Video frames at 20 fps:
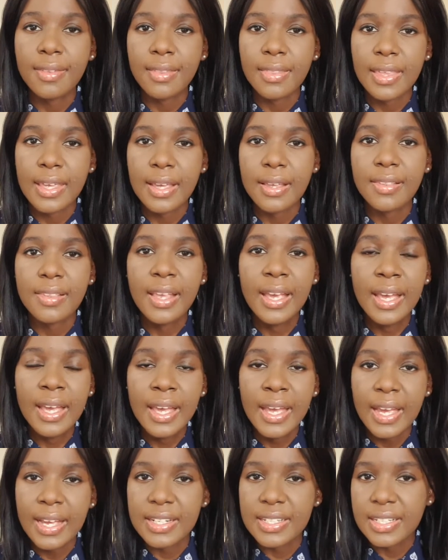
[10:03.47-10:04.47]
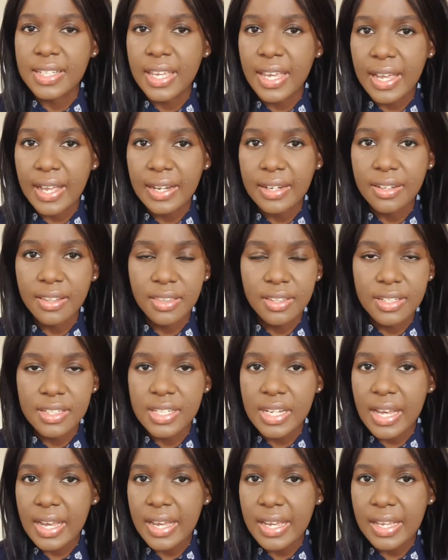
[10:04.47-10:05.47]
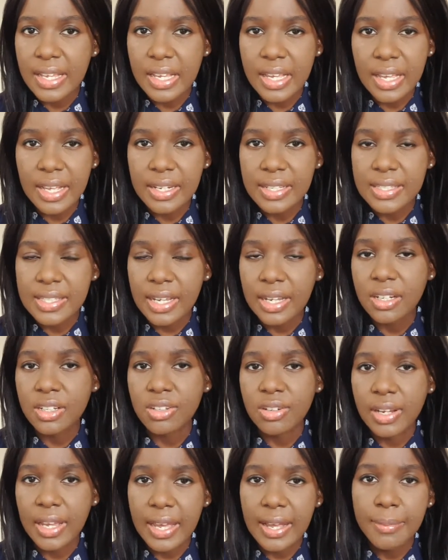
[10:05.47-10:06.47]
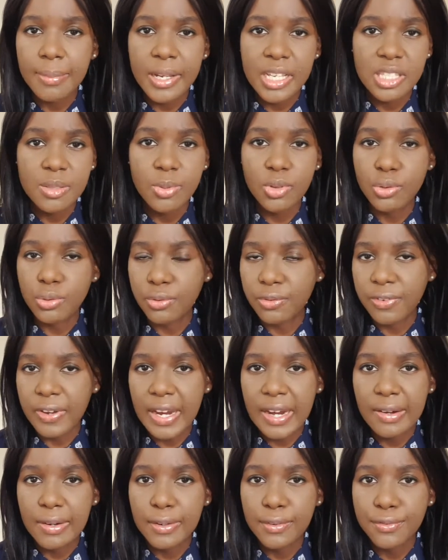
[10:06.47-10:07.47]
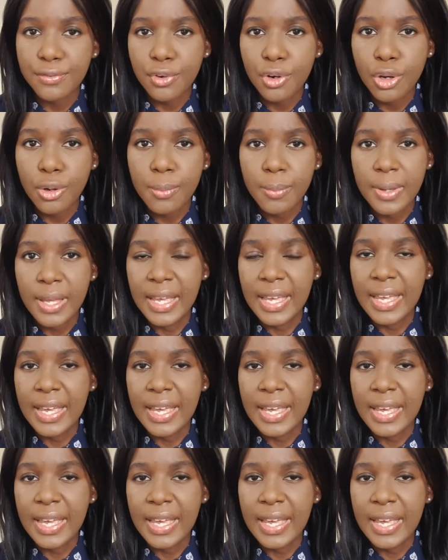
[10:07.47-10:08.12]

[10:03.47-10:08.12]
and things and again the day in secondary care placement would vary from